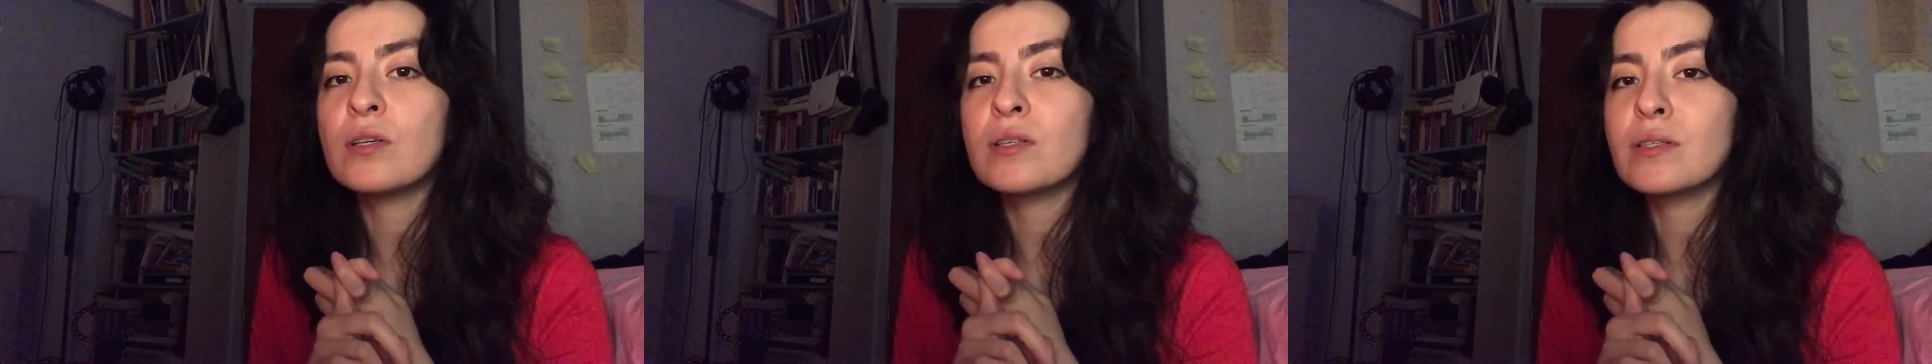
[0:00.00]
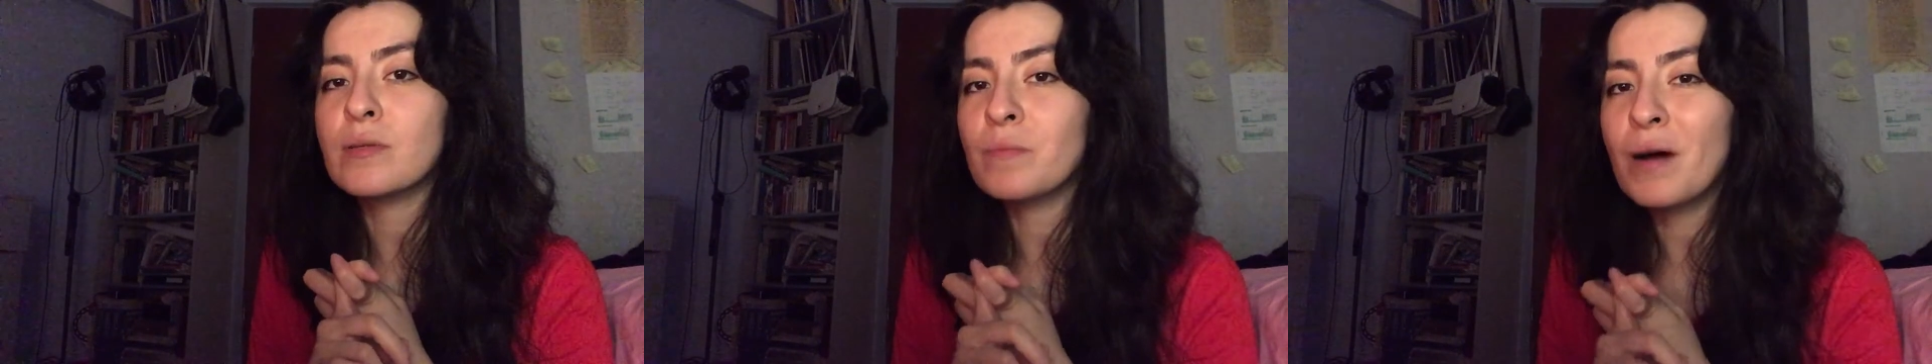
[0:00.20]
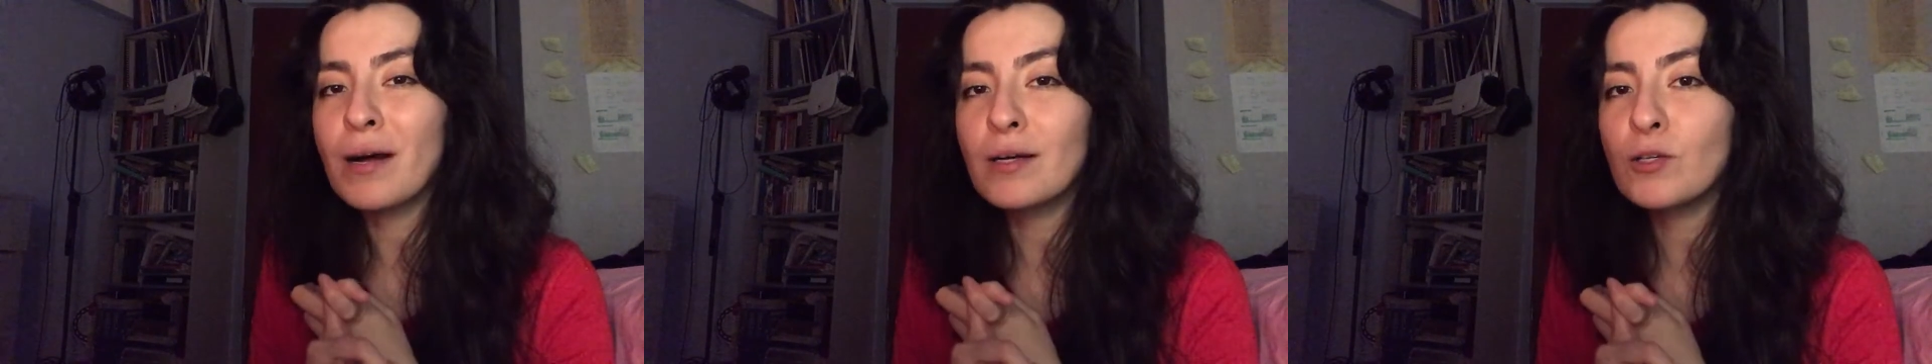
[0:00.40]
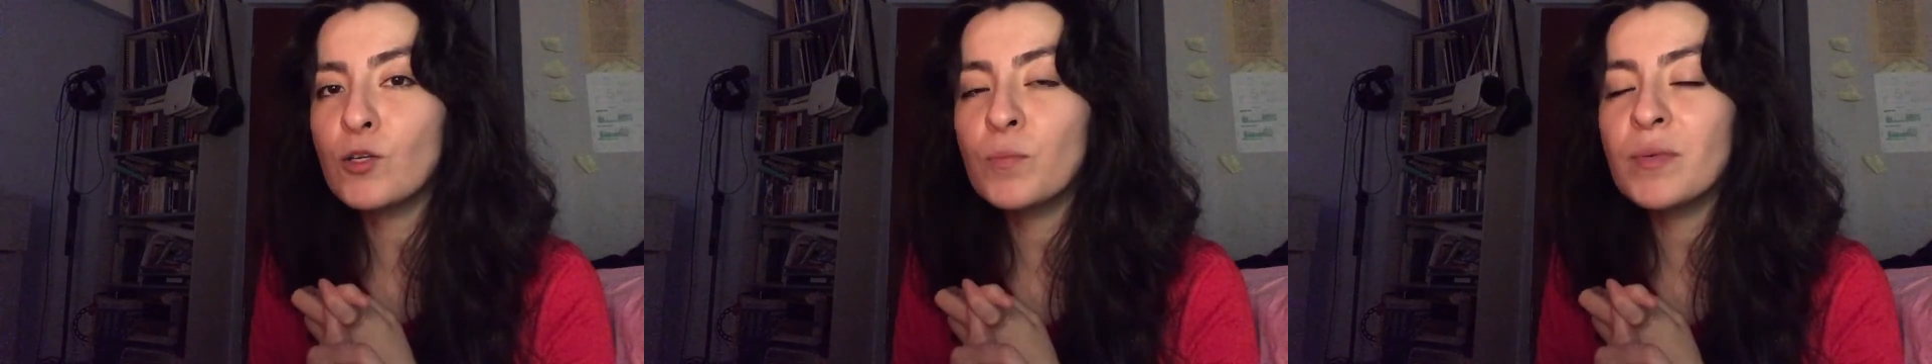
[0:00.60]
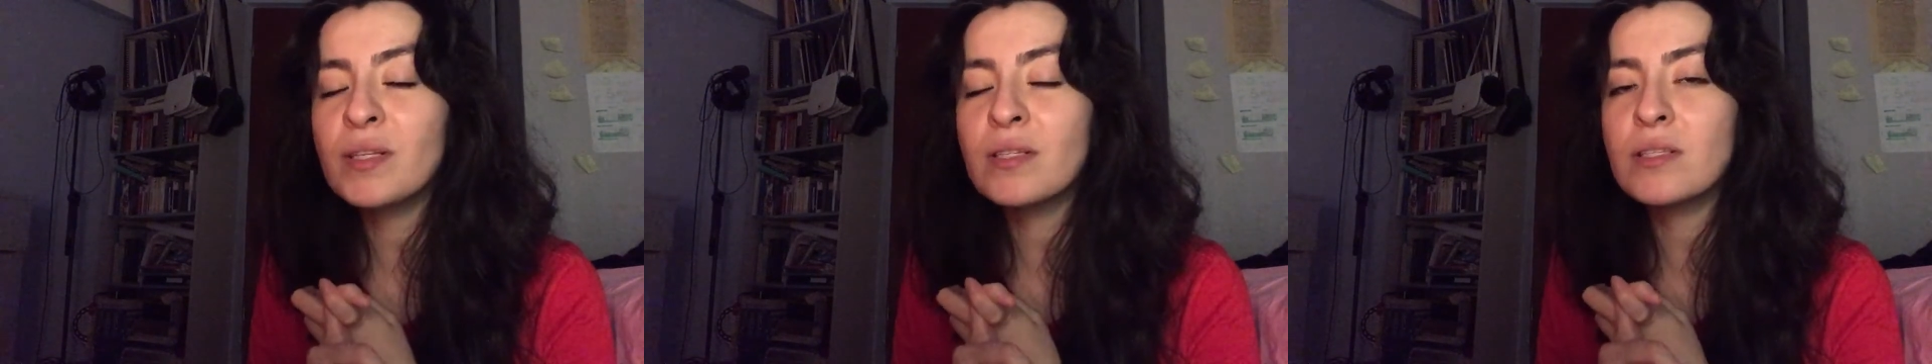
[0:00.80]
some
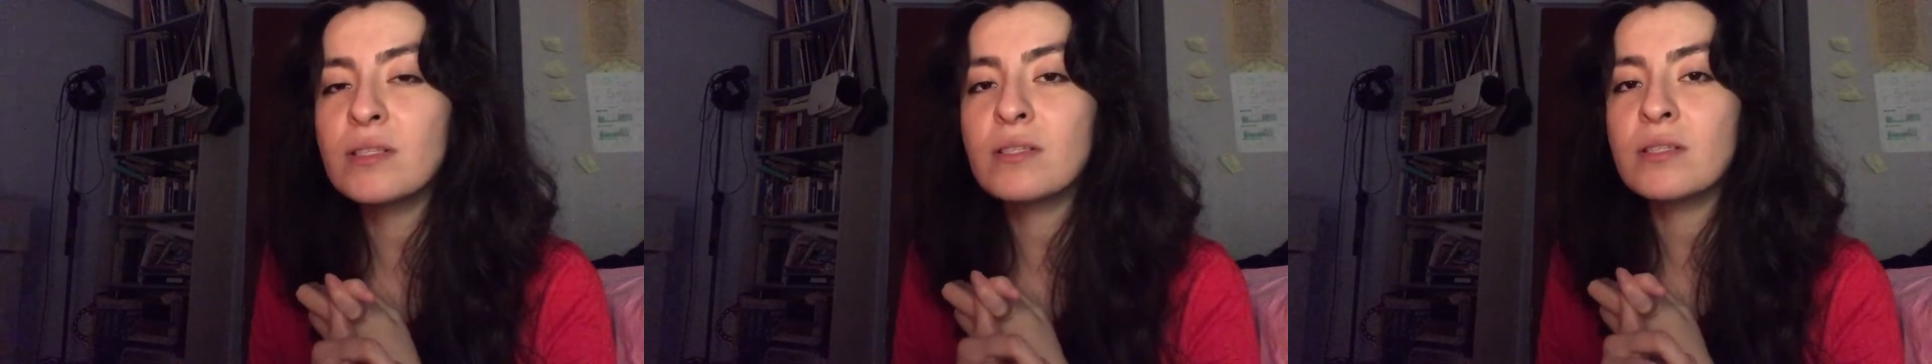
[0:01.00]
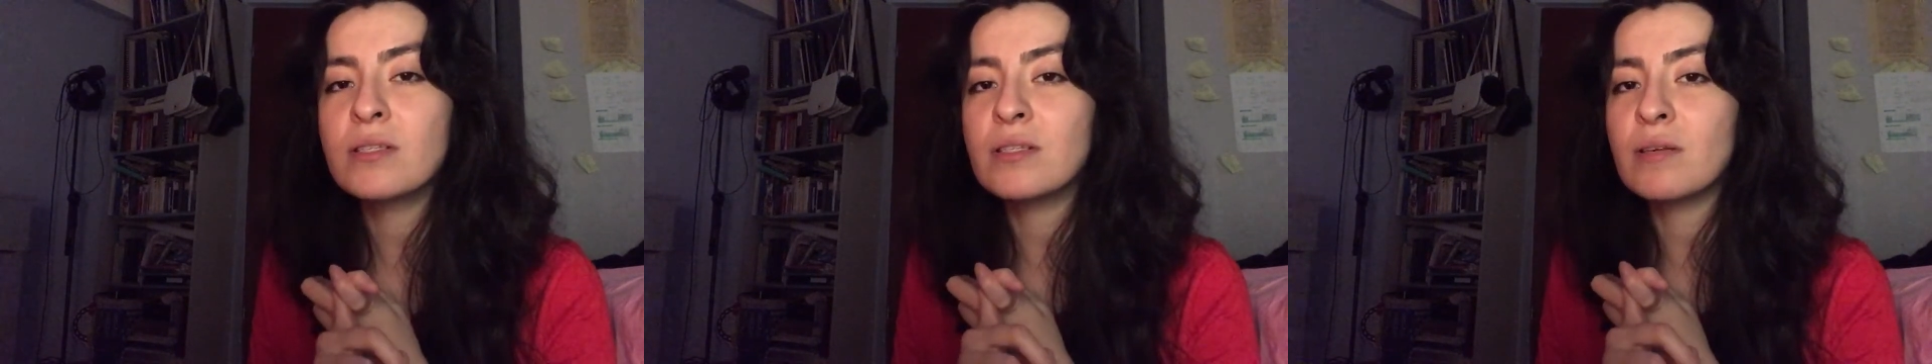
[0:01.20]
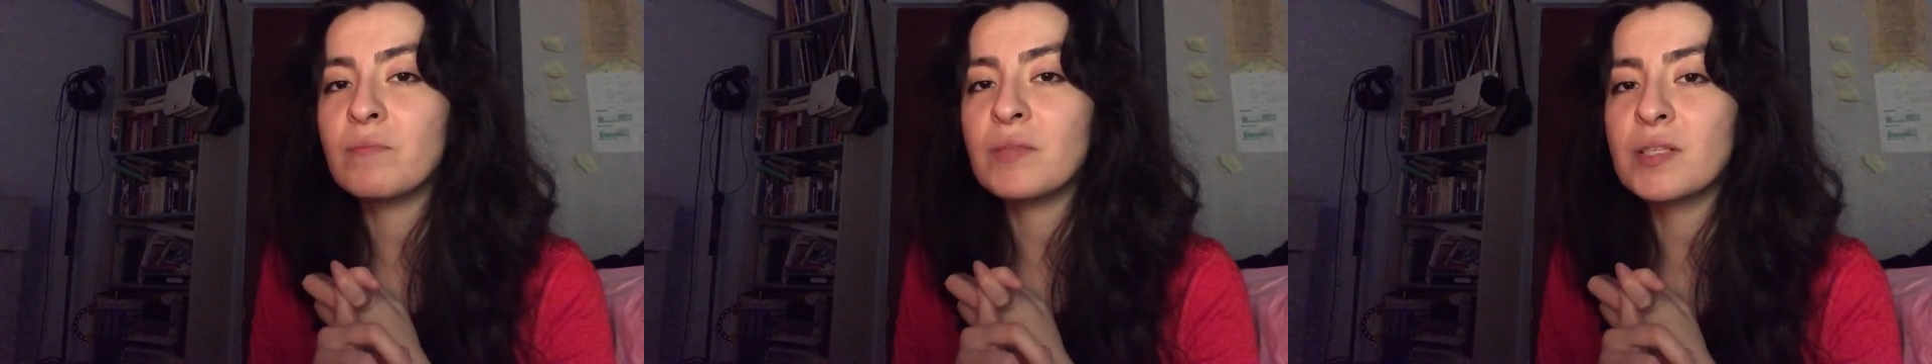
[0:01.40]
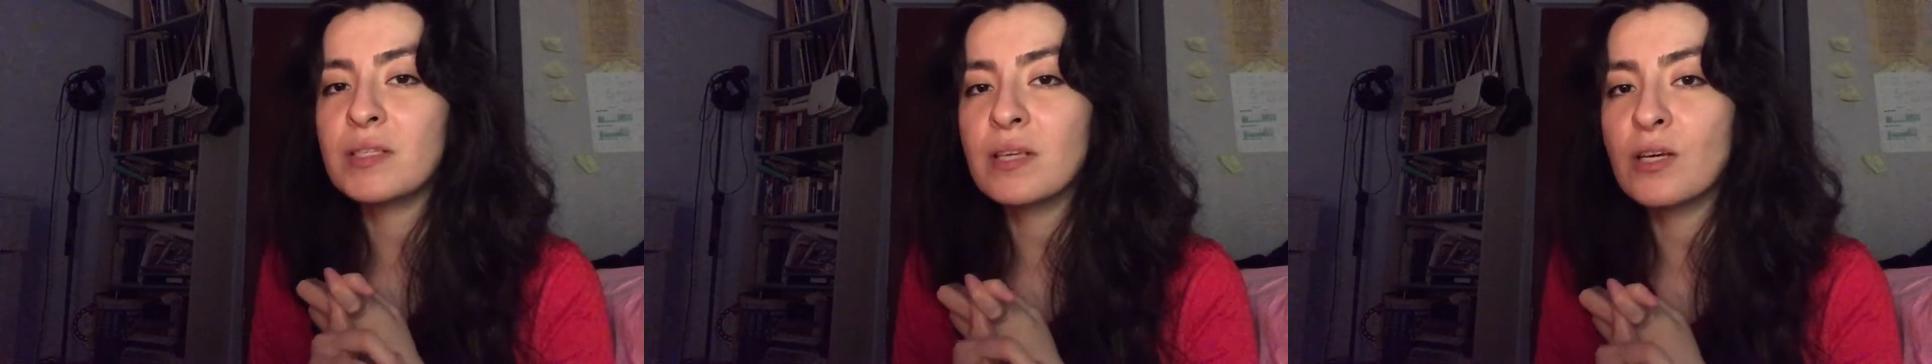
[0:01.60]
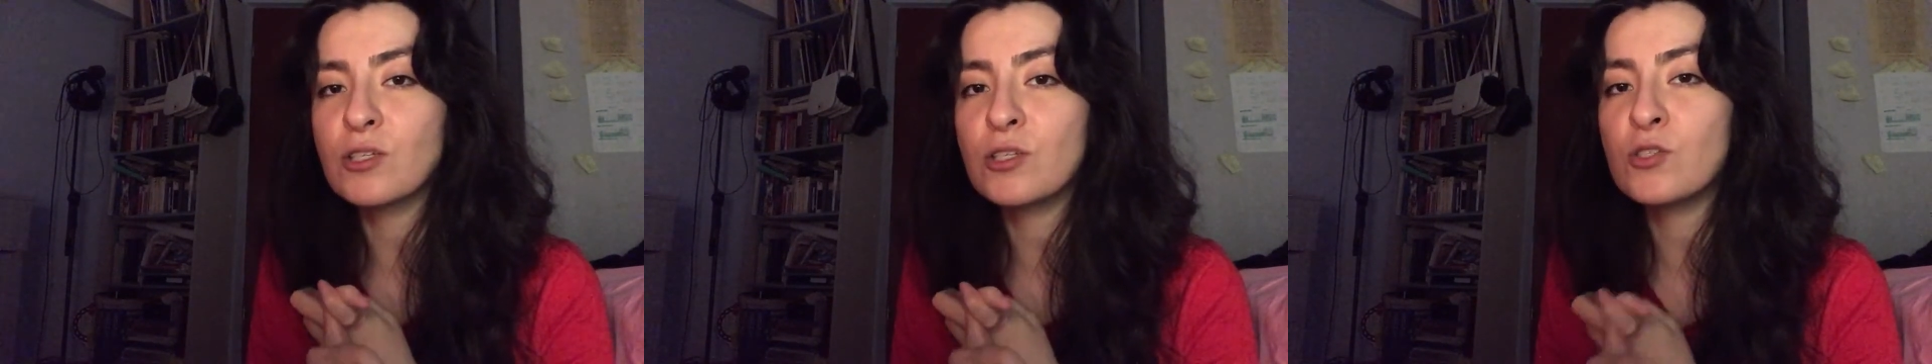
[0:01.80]
arguments, some
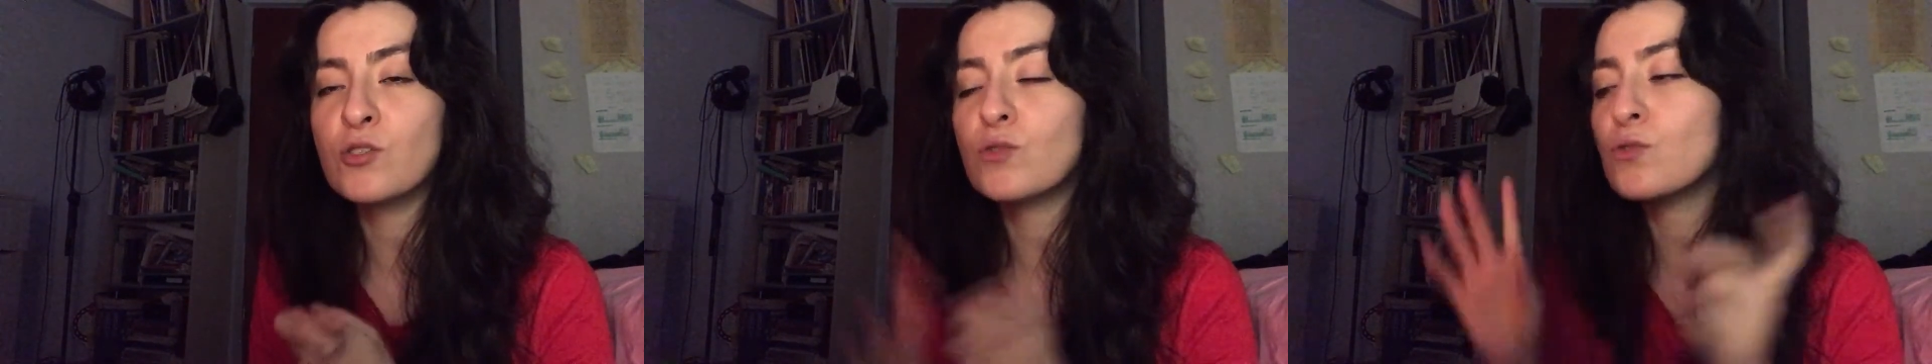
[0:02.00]
discussions.